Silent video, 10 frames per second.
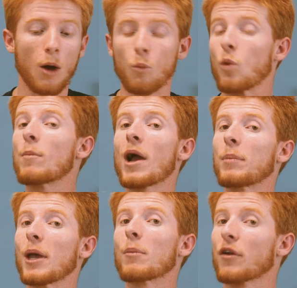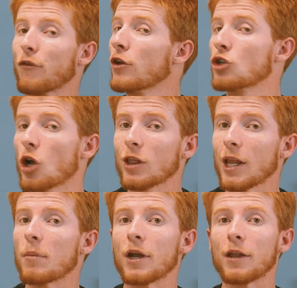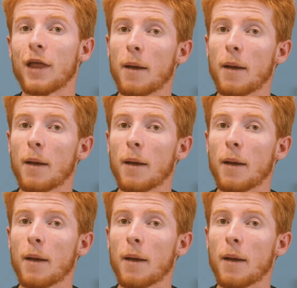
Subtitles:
We might be able to fish unlimited.